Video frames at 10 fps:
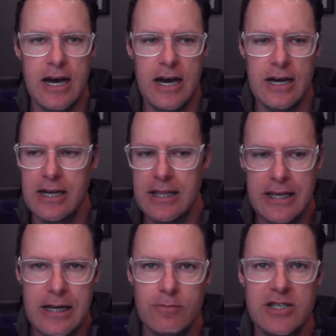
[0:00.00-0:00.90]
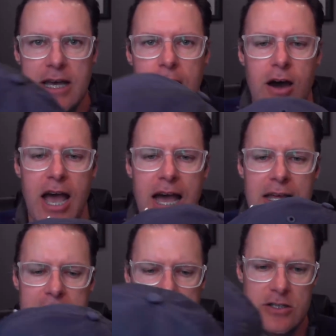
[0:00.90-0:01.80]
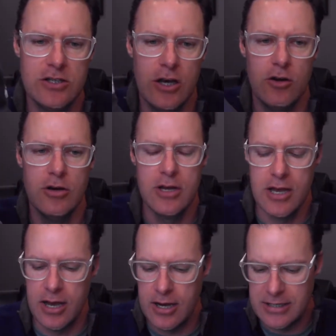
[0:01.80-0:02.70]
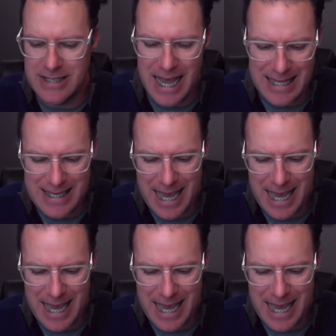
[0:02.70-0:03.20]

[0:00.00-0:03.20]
uh, cleanup style hat. And so uh, dad